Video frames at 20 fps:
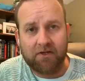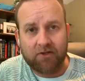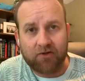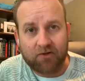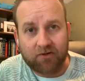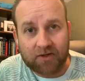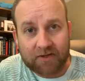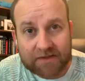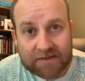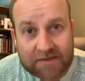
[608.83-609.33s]

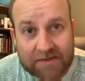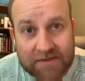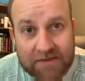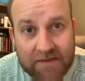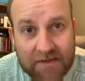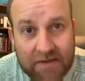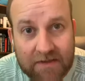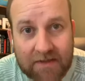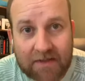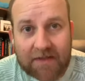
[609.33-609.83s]
Chris
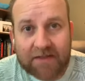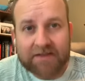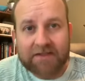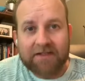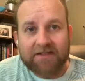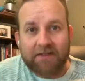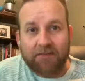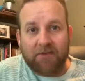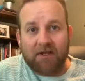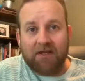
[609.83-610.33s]

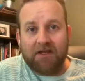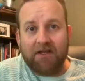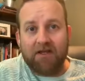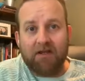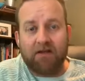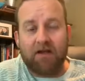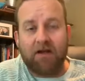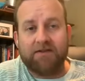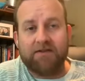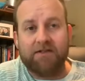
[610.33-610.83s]
says, I'm getting
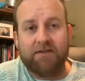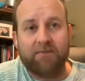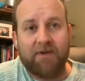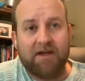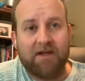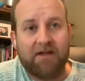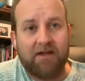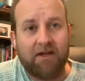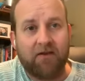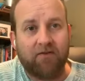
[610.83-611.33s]
hit constantly
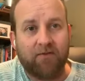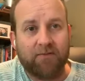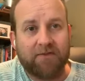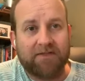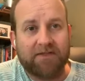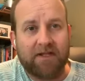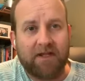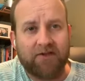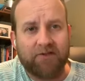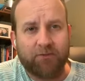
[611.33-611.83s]
by Nick from
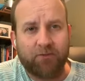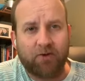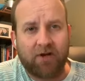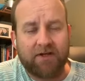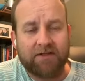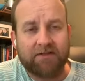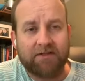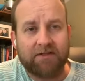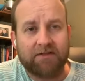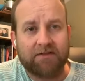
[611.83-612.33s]
Sales
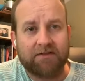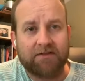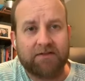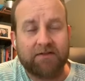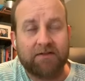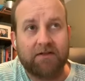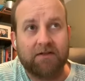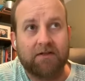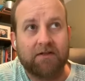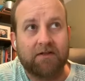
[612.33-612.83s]

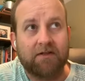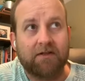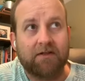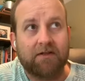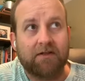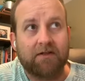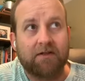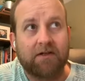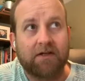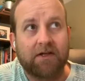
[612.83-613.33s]
Process.
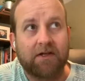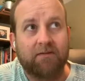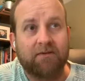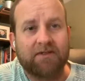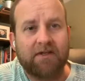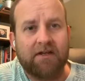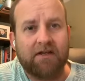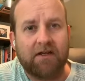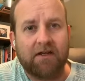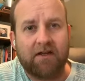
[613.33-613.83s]
Is
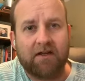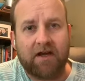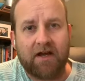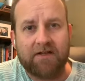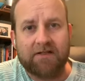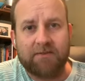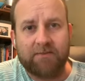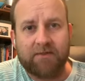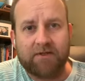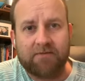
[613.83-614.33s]
that Nick
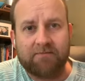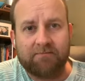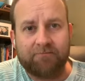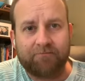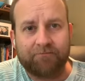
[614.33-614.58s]
Kosiman?